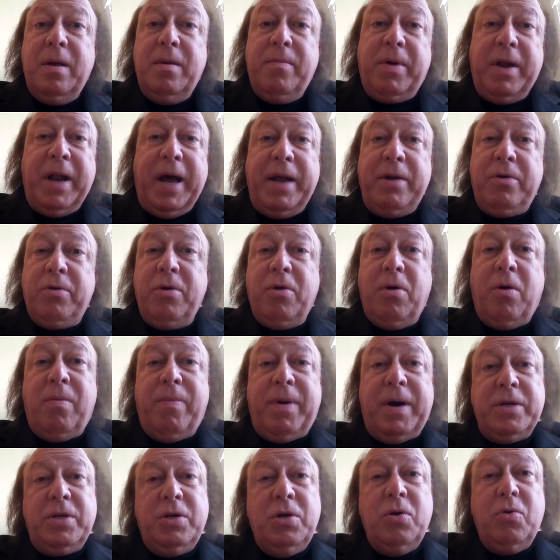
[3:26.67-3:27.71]
But I don't know
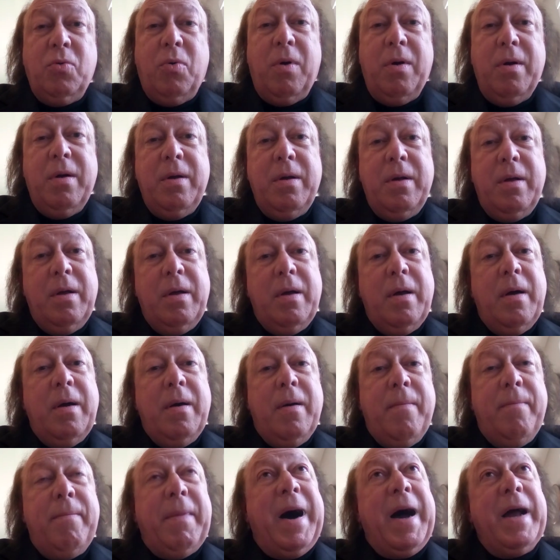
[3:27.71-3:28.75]
about you.
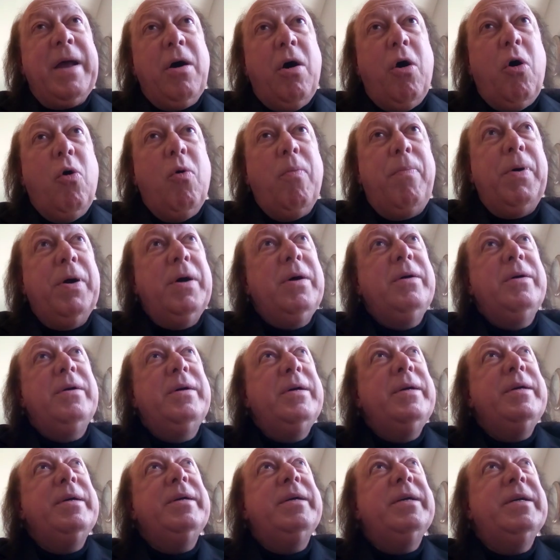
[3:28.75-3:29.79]
My hope
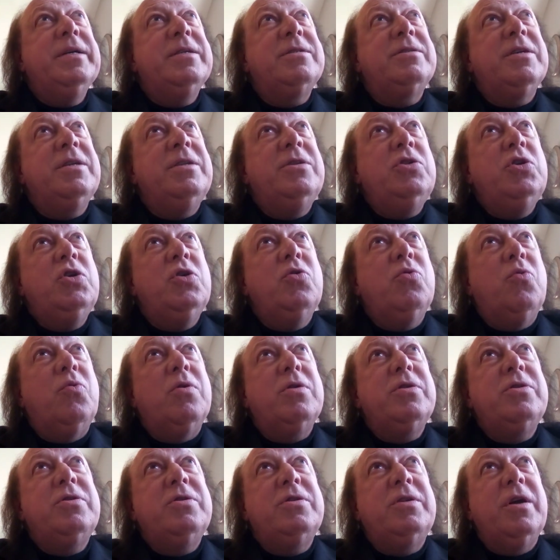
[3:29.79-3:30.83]
is in
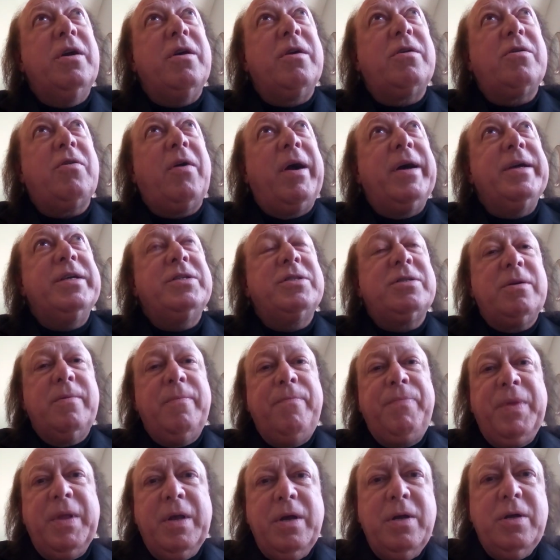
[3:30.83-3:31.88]
you, dear Christ.
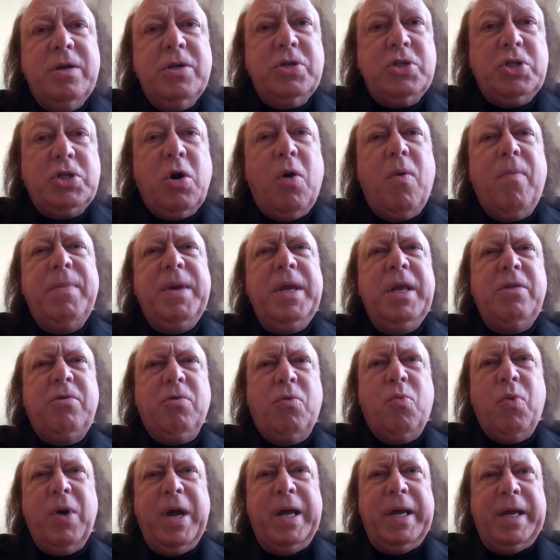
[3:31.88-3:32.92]
Show me
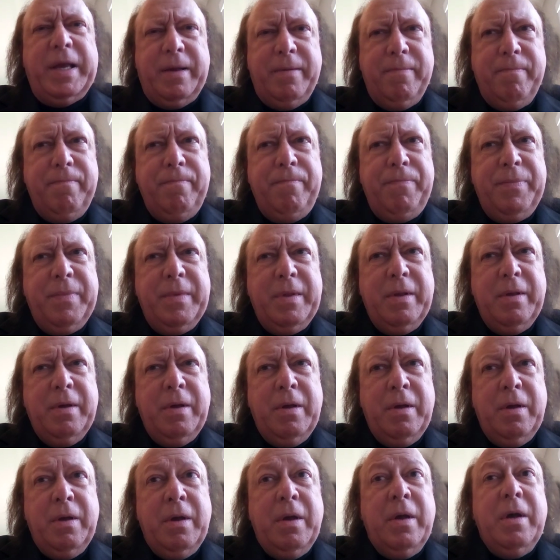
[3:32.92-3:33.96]
the way.
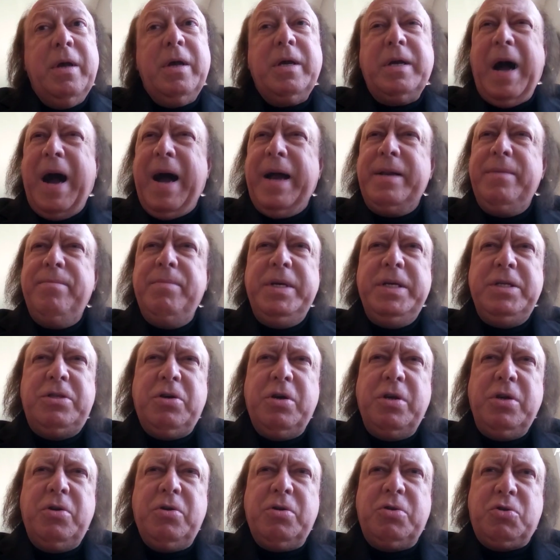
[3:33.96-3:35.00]
Guide me
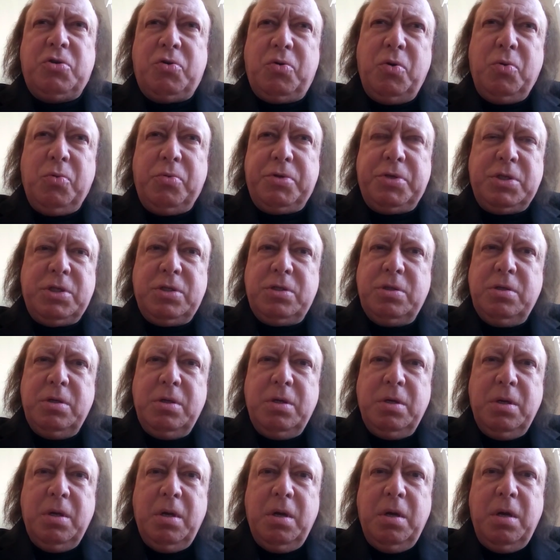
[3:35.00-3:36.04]
to your truths
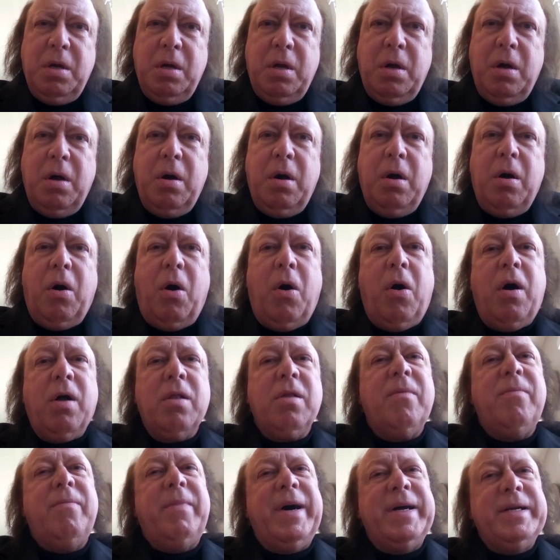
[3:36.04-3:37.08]

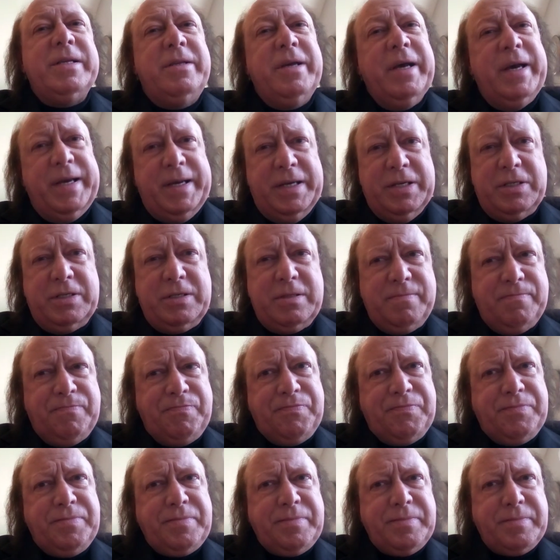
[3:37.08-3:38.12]
all of my days,
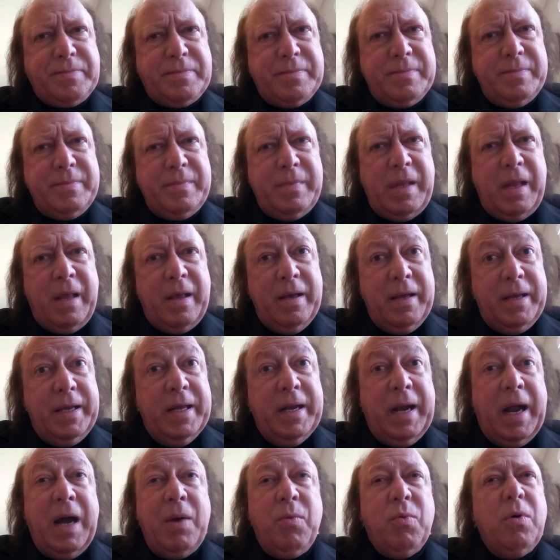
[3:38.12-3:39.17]

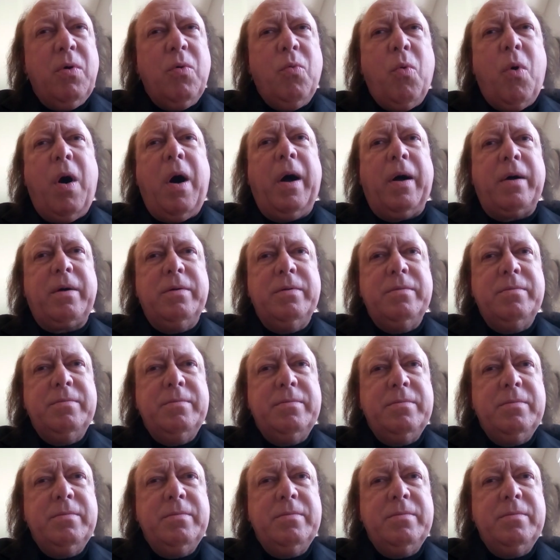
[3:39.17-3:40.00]
and I will walk